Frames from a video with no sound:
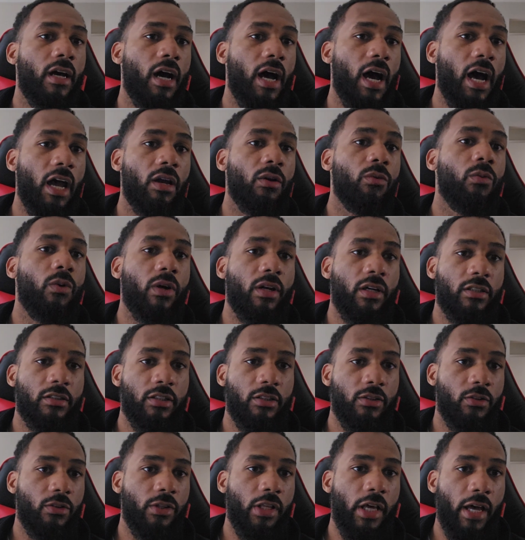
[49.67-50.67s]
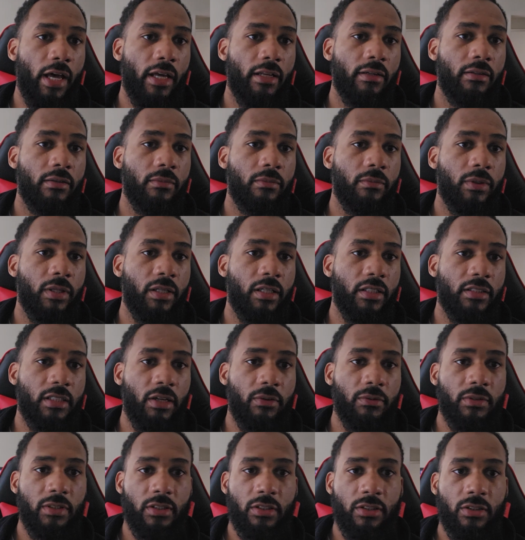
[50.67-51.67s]
I wanted to do that because
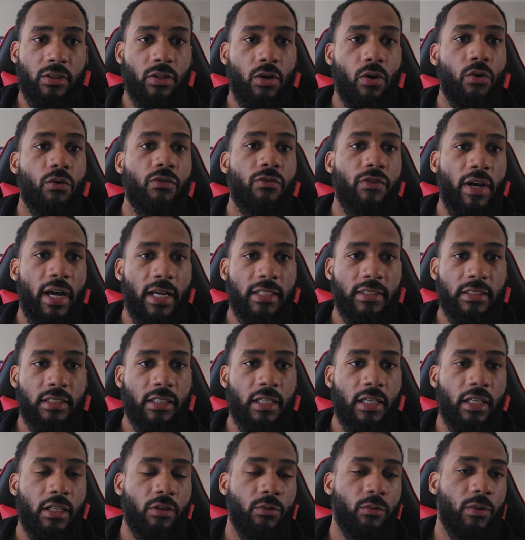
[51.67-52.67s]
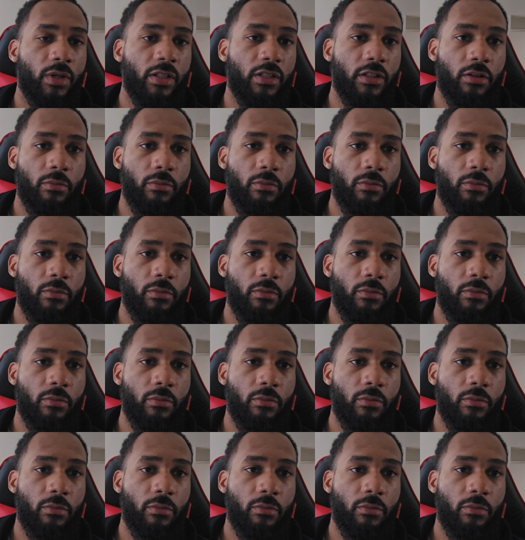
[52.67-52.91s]
I was so fascinated with